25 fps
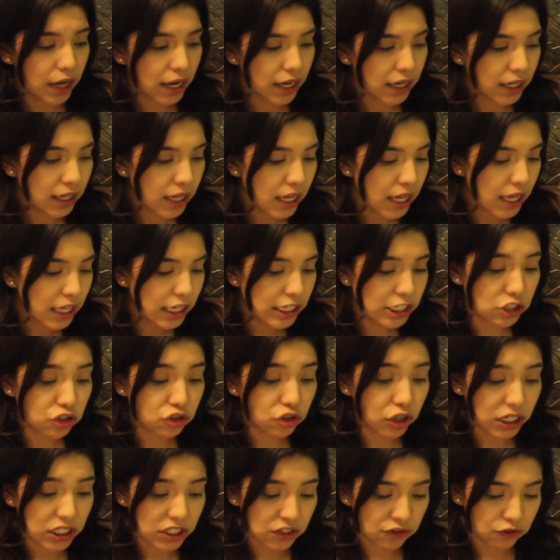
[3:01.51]
getting is
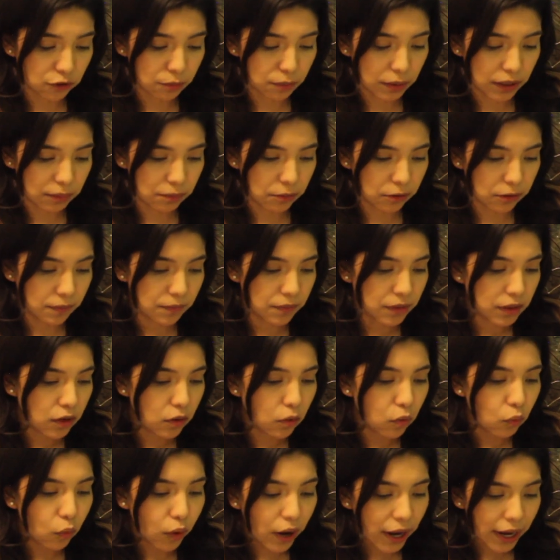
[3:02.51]
transfer paper.
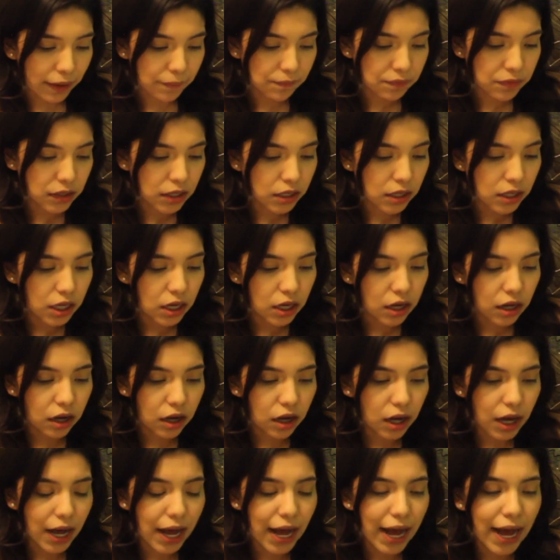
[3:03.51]
Why?
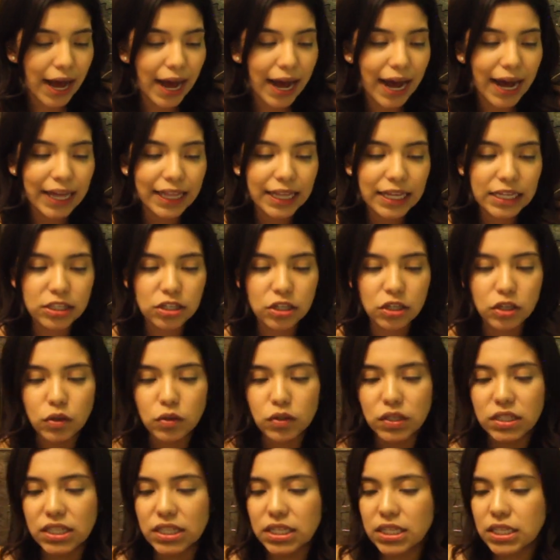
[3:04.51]
I like to
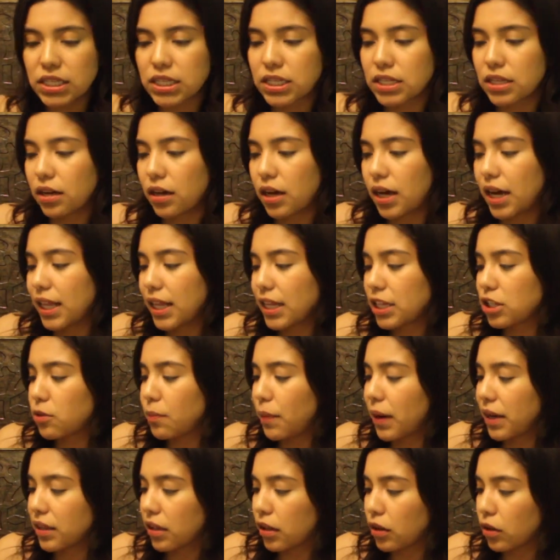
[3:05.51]
use this. I like
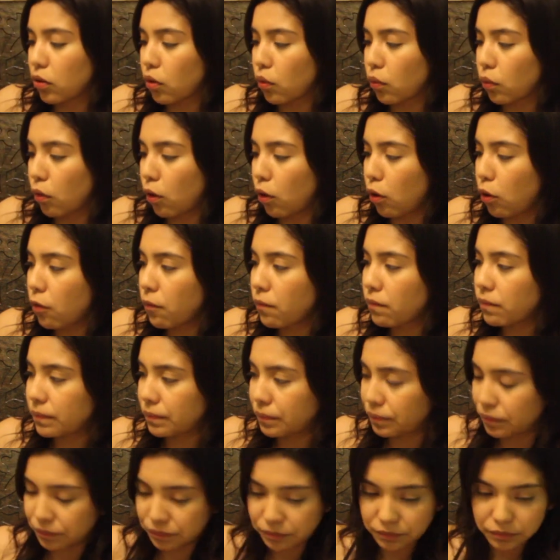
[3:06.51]
to buy the little roll.
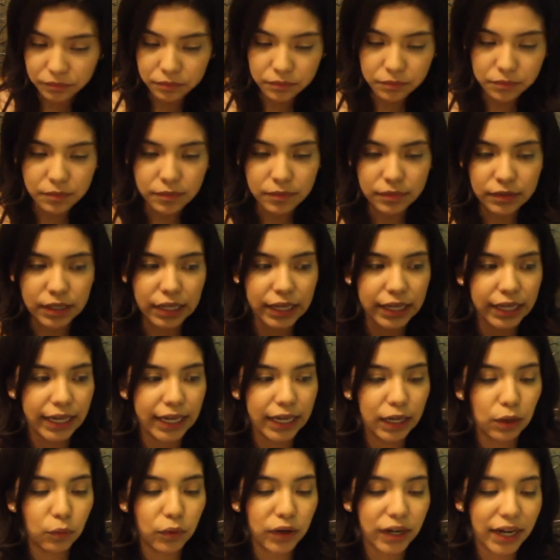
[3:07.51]

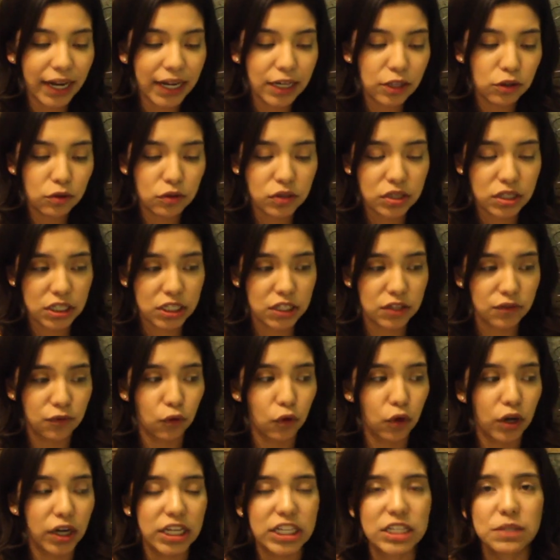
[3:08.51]
And what I use this
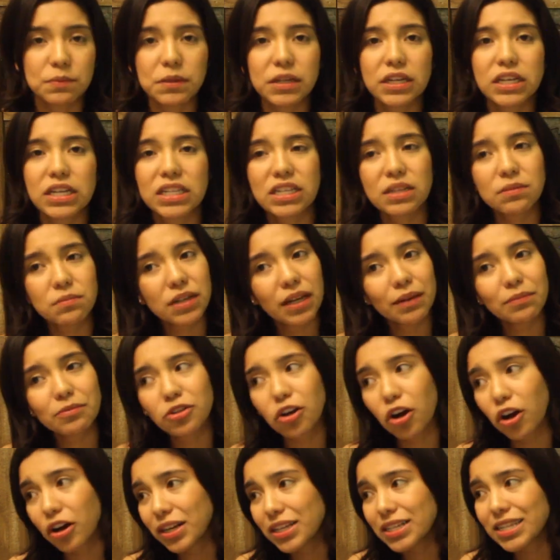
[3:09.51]
for is because
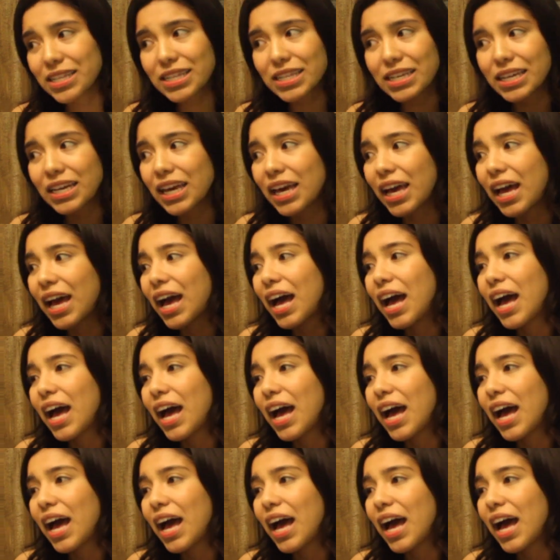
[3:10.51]
sometimes, honestly,